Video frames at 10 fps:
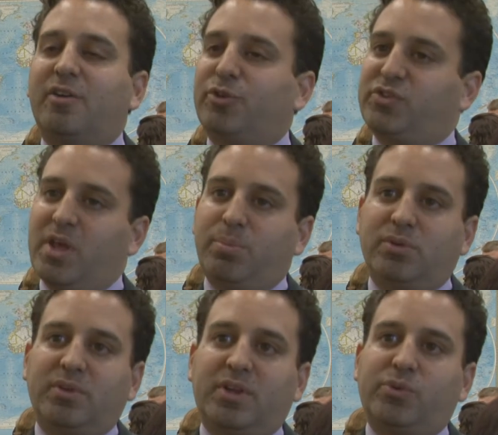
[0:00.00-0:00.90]
for
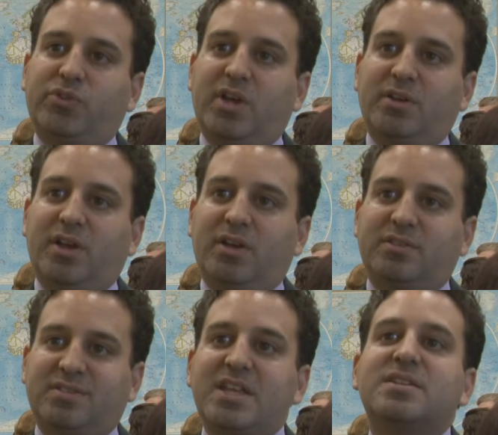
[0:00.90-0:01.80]
example, there was a
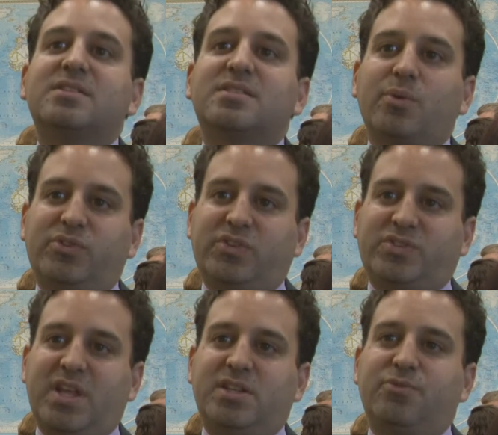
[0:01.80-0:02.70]
sentence that was
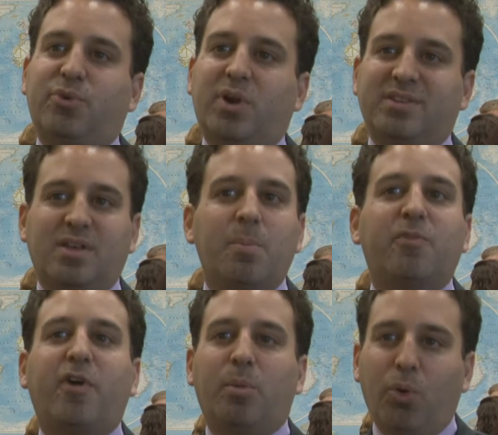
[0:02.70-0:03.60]
extended for Azam
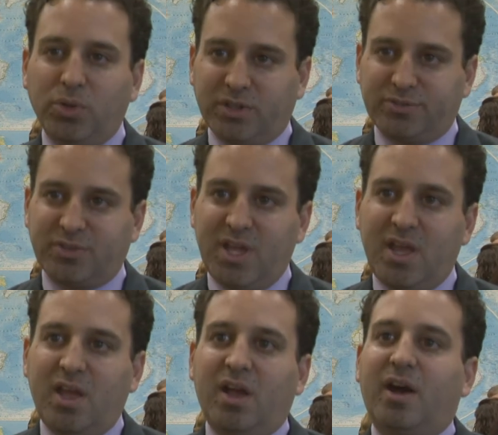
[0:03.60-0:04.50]
Farmonov,
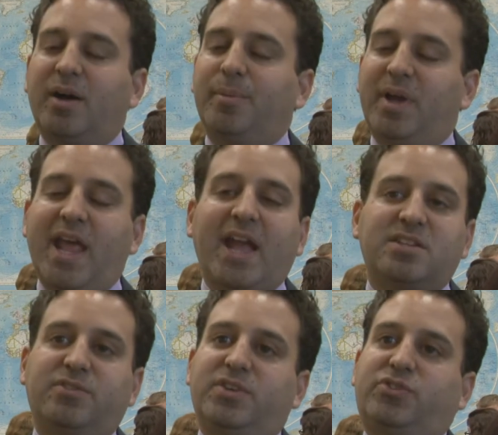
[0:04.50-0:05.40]
an
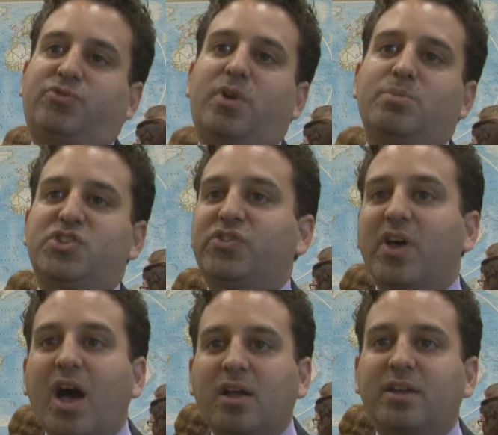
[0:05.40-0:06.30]
activist from
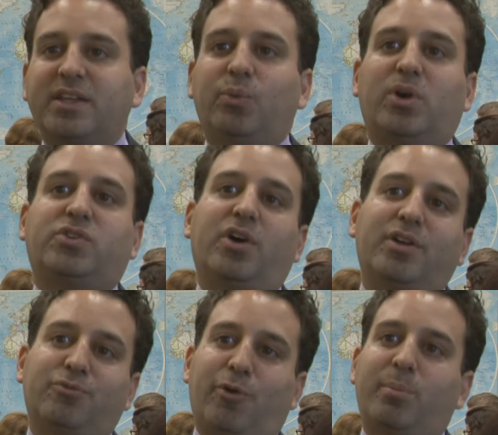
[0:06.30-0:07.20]
Jizakh. He worked
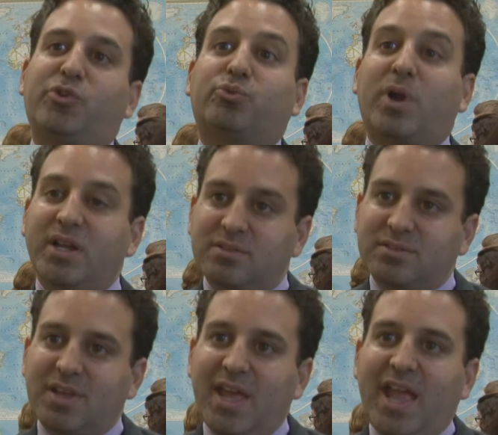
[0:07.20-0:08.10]
on farmers'
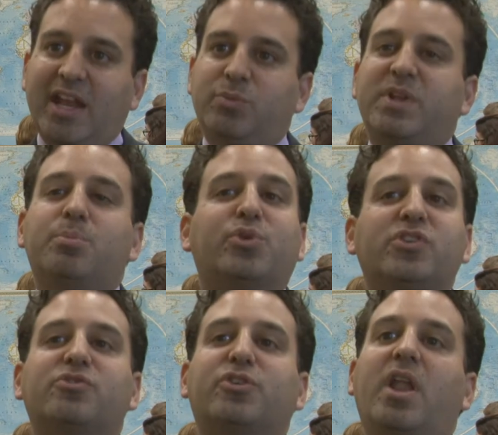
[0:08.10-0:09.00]
rights, and he's been in
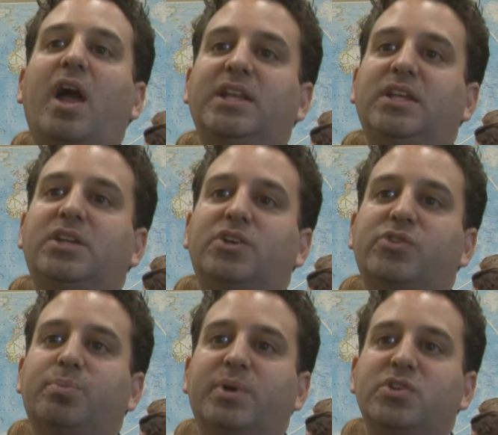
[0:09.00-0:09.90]
prison for 9
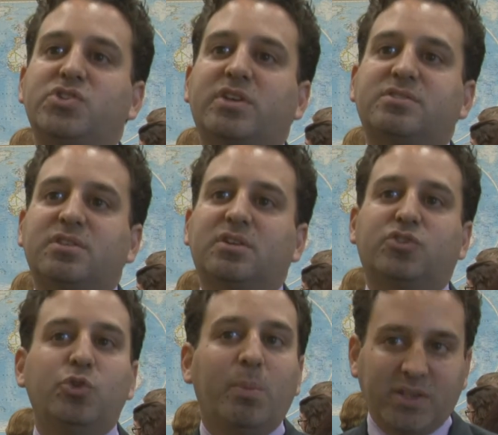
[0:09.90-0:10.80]
years. But just
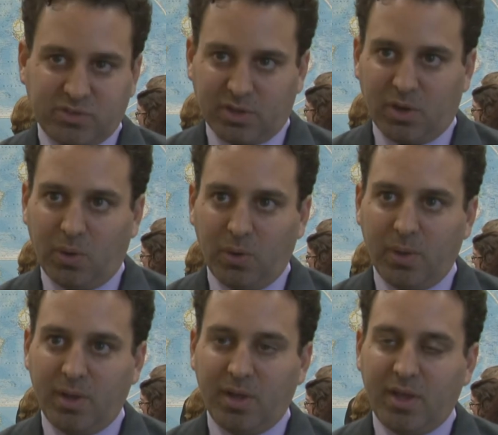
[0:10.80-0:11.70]
2 months ago,
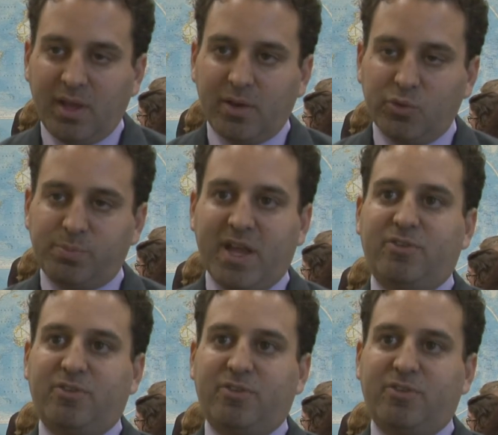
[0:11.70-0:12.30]
Uzbek